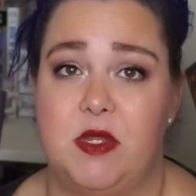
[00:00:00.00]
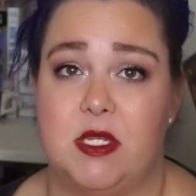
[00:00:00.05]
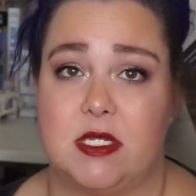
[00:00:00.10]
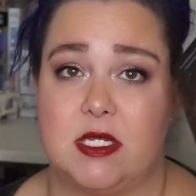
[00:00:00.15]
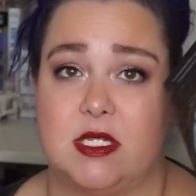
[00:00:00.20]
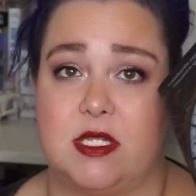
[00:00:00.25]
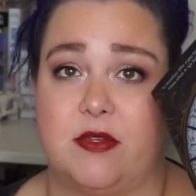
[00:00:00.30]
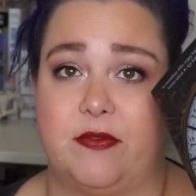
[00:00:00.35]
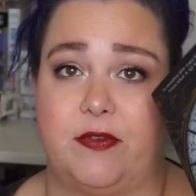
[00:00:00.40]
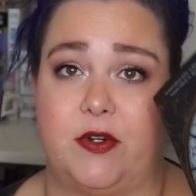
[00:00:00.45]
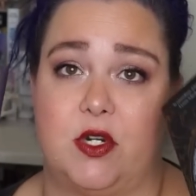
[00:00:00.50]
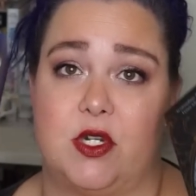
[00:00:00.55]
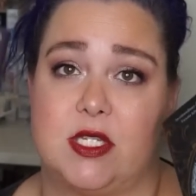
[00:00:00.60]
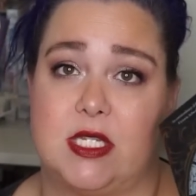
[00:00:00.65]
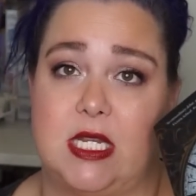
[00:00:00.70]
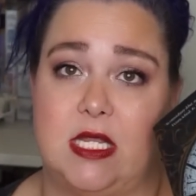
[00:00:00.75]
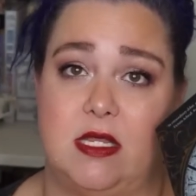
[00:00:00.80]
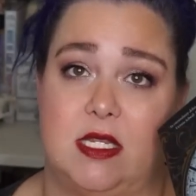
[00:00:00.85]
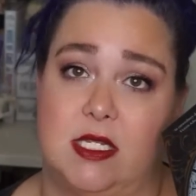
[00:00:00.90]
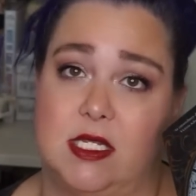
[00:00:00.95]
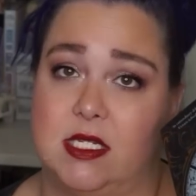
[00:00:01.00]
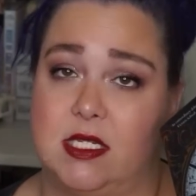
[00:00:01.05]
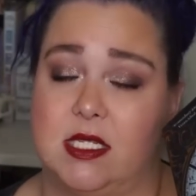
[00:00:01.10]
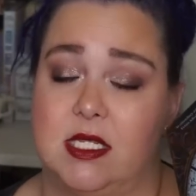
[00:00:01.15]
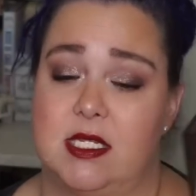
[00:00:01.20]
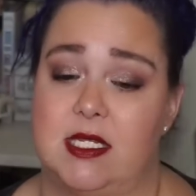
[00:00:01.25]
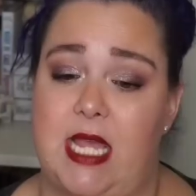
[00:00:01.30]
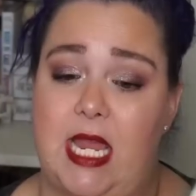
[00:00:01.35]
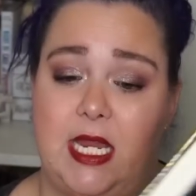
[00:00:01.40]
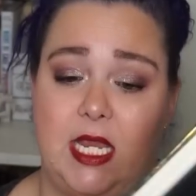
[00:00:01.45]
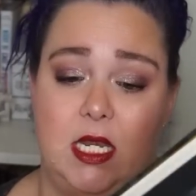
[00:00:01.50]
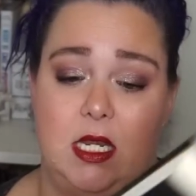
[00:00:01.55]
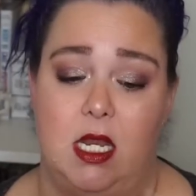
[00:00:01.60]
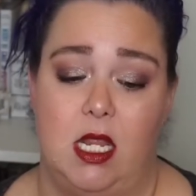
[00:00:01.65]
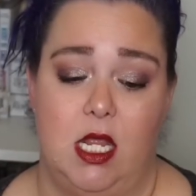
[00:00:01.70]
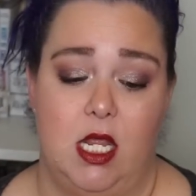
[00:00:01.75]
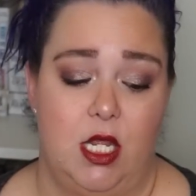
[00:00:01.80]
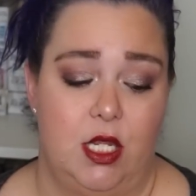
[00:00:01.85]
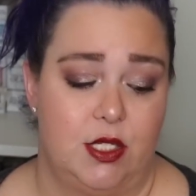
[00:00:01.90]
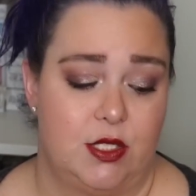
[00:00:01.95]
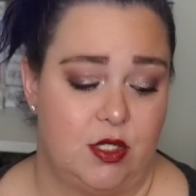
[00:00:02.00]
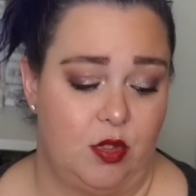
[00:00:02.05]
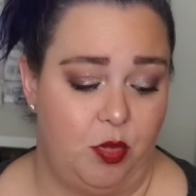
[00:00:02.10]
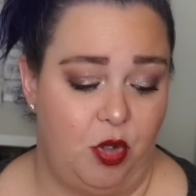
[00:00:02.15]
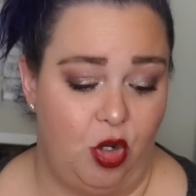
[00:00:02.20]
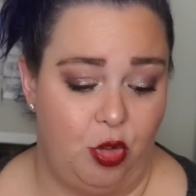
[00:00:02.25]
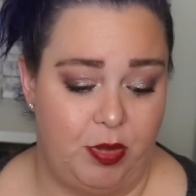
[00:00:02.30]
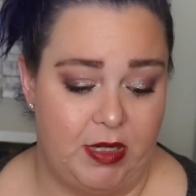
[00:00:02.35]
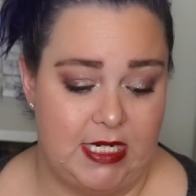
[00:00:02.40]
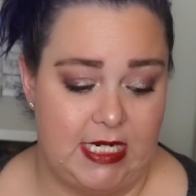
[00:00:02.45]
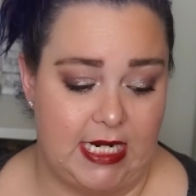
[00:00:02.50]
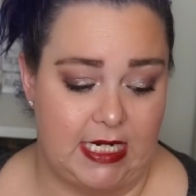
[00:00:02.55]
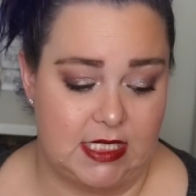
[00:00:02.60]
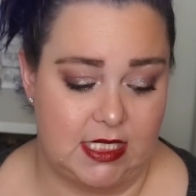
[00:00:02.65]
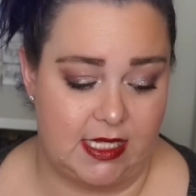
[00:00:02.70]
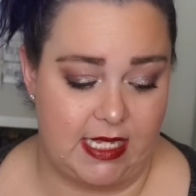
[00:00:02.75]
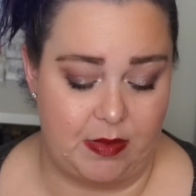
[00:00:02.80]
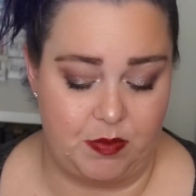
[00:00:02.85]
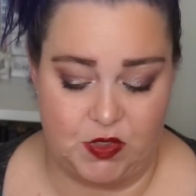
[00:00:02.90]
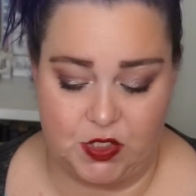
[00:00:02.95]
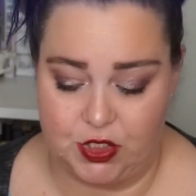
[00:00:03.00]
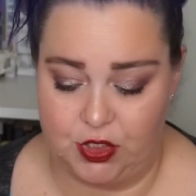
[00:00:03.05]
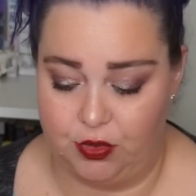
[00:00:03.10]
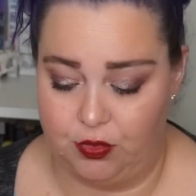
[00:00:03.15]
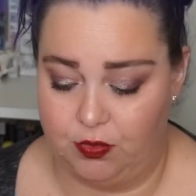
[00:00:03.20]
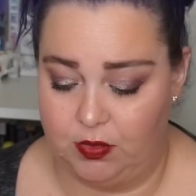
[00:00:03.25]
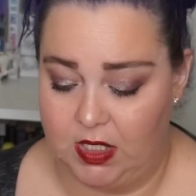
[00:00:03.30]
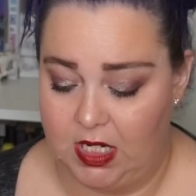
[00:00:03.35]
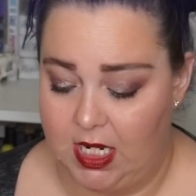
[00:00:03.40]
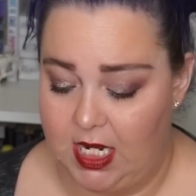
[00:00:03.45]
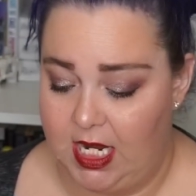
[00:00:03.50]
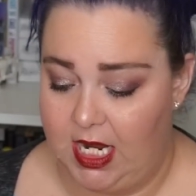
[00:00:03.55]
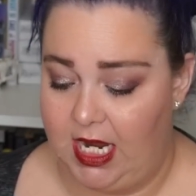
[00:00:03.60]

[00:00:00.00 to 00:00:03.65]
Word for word: This is the first and this is the second, so I'm hoping to get to them soon.